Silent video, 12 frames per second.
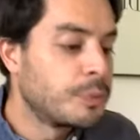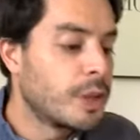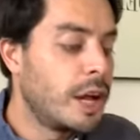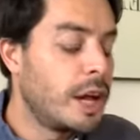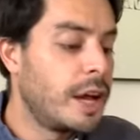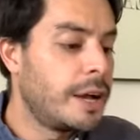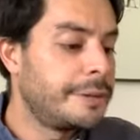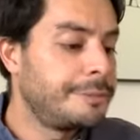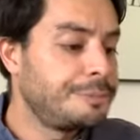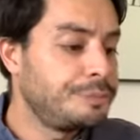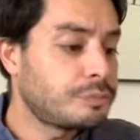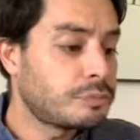
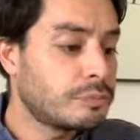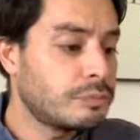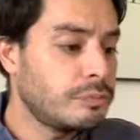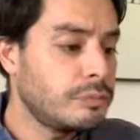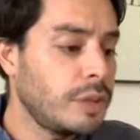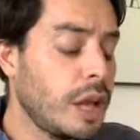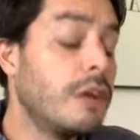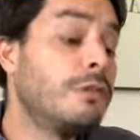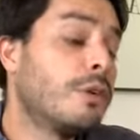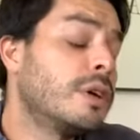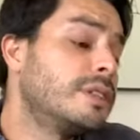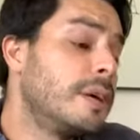
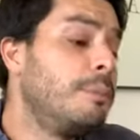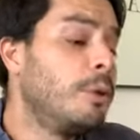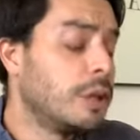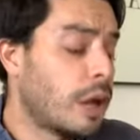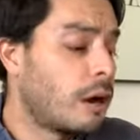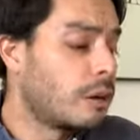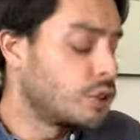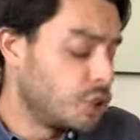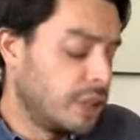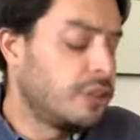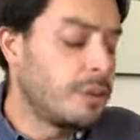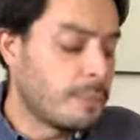For example, our
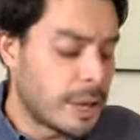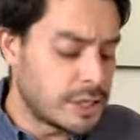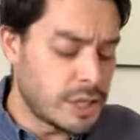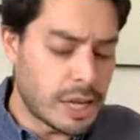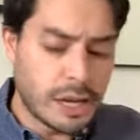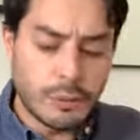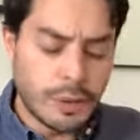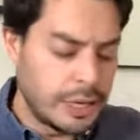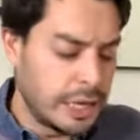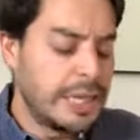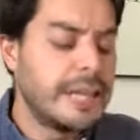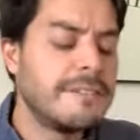Shinto
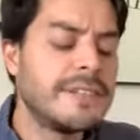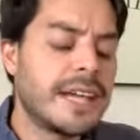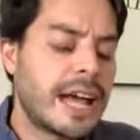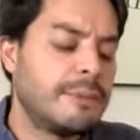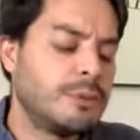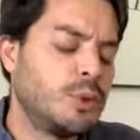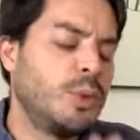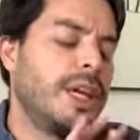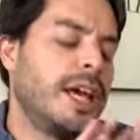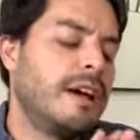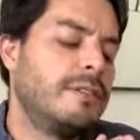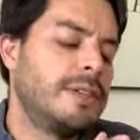matcha, we
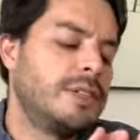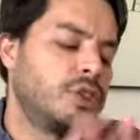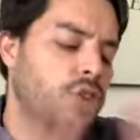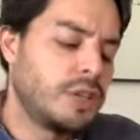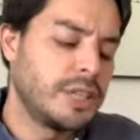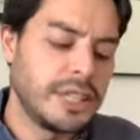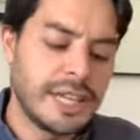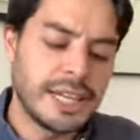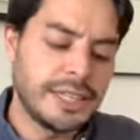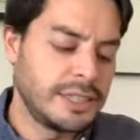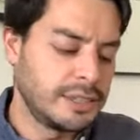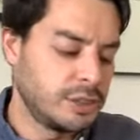have a starting
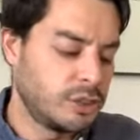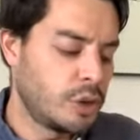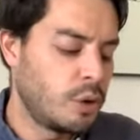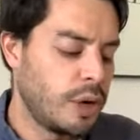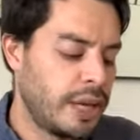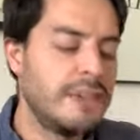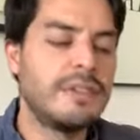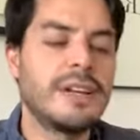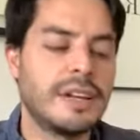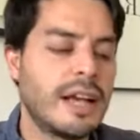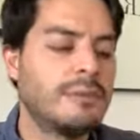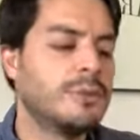kit, so it
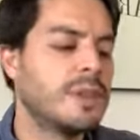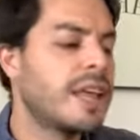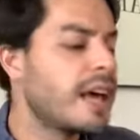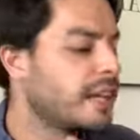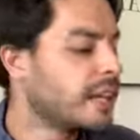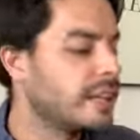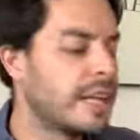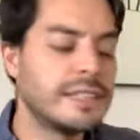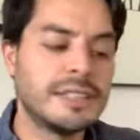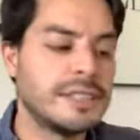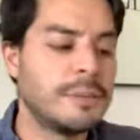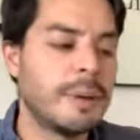even comes with that.
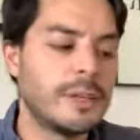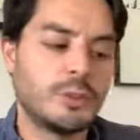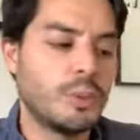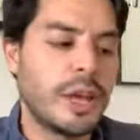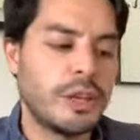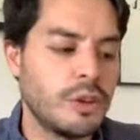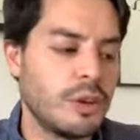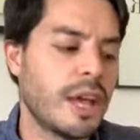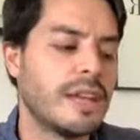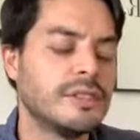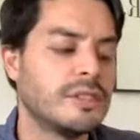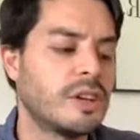That's the best way you
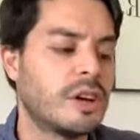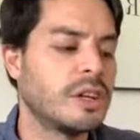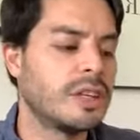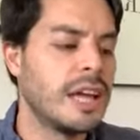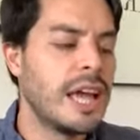can start.